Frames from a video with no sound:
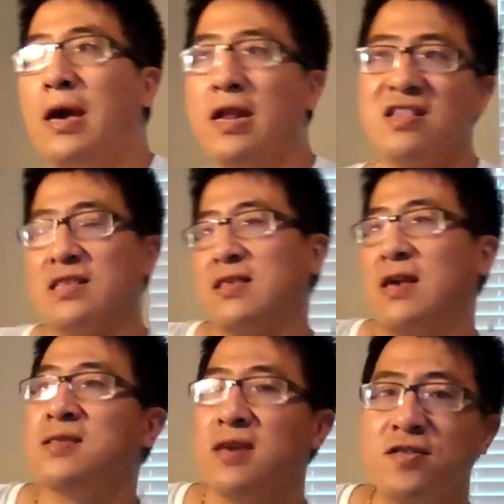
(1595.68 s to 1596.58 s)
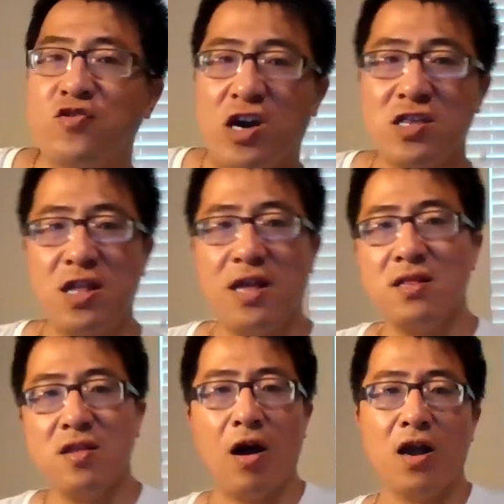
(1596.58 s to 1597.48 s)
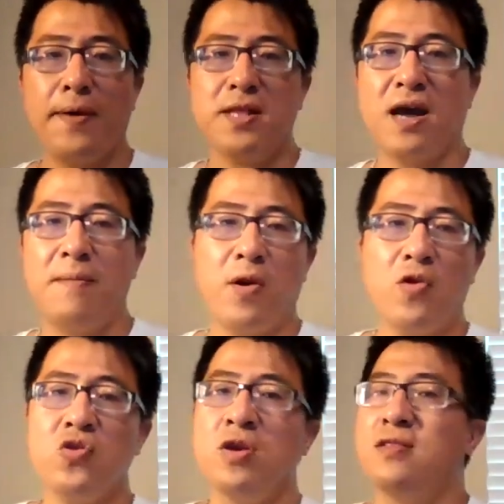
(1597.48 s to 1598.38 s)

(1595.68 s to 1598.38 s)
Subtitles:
and discuss adjusting, talk about numbers.